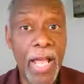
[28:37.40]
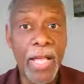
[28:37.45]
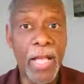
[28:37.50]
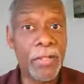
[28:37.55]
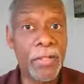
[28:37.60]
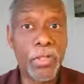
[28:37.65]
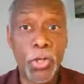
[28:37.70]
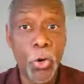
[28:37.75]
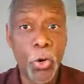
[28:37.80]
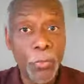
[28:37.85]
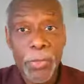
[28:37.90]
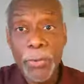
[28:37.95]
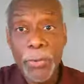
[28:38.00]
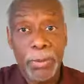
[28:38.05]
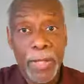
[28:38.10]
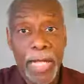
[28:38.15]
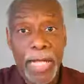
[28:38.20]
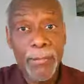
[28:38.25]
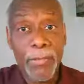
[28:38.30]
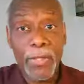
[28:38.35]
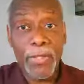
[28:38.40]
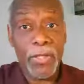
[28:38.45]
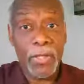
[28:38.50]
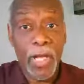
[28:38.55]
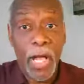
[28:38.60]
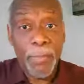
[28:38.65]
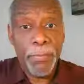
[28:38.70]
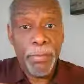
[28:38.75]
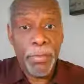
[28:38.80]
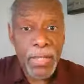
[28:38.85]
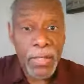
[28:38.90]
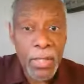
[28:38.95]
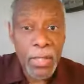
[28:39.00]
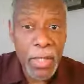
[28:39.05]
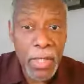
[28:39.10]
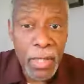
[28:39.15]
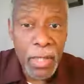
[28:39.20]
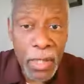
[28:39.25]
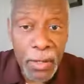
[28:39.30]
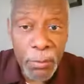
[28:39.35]
Job was blameless, upright
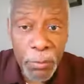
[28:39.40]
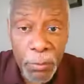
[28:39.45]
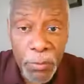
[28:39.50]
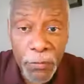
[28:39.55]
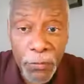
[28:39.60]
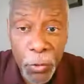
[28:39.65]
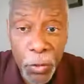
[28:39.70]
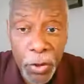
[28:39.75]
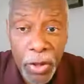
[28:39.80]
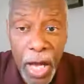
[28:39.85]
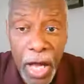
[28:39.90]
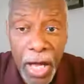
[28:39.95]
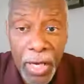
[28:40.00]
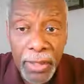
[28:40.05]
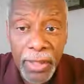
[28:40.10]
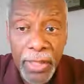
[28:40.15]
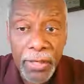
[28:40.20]
before God.